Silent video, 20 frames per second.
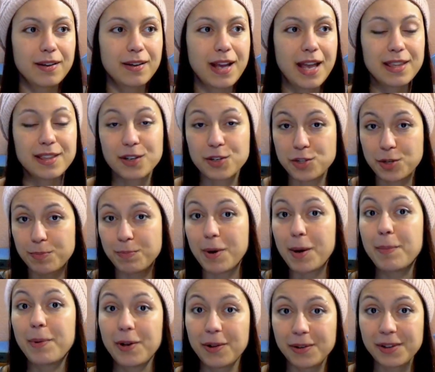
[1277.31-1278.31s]
energy
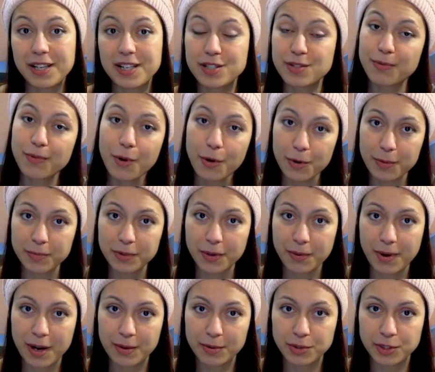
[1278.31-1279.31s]
bubble is formed
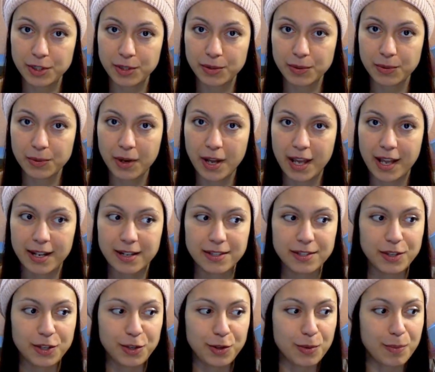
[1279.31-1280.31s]
around you,
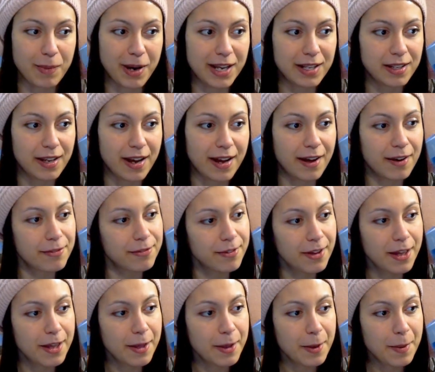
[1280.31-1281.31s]
and you might have
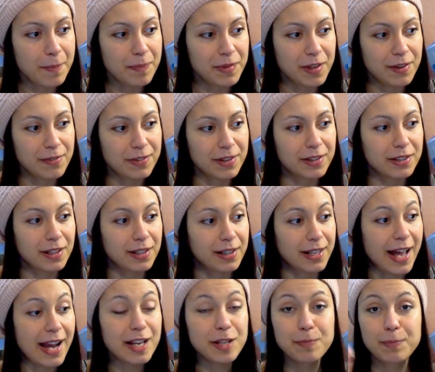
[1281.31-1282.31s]
even the
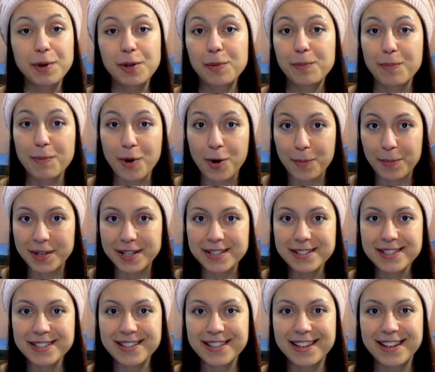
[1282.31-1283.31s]
light bulb
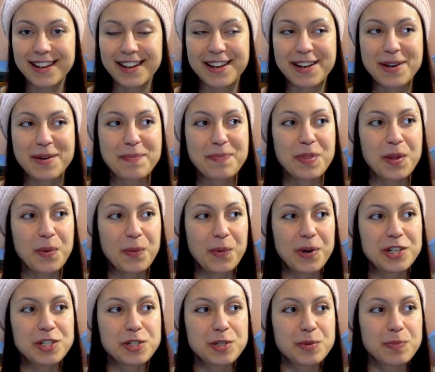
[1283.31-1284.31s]
moments,
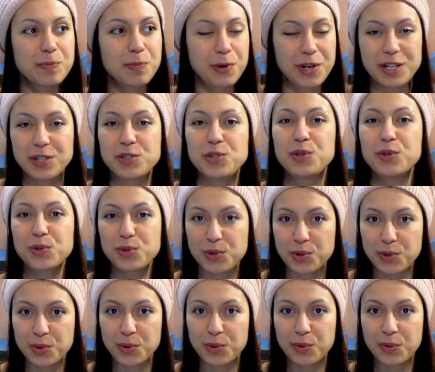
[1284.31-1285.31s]
which brings you
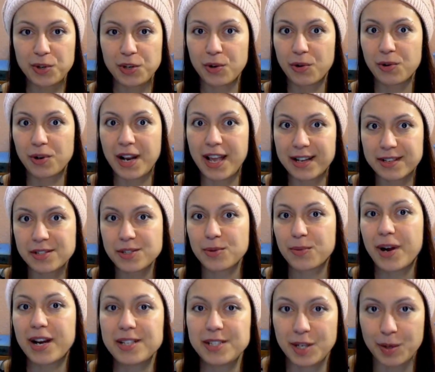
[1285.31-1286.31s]
to your
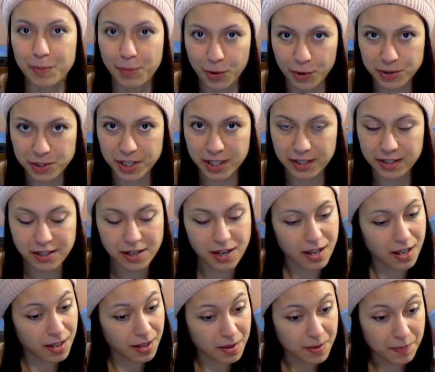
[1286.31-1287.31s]
next writing project.
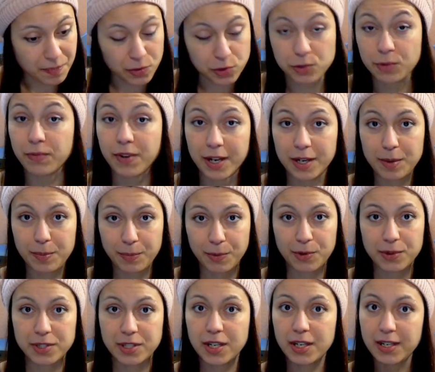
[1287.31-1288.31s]
So very
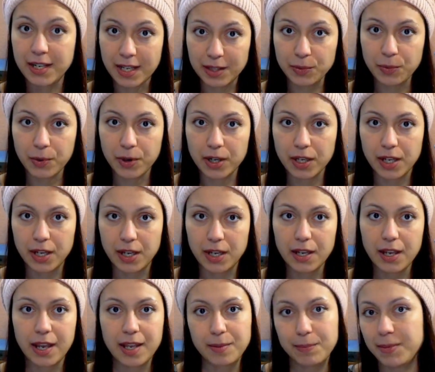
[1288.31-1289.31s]
important,
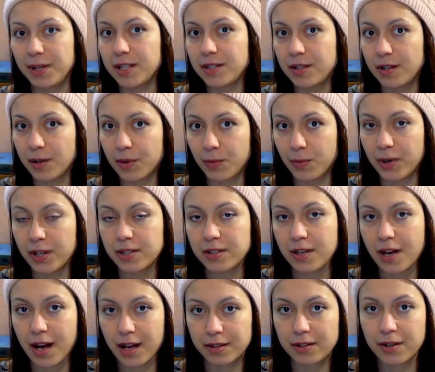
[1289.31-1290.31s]
networking and meeting
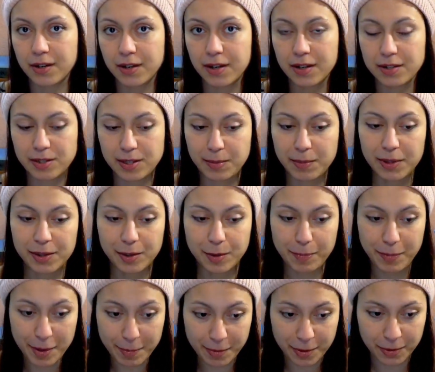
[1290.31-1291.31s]
with other similar
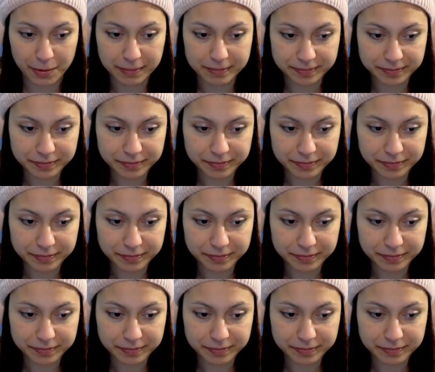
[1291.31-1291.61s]
people.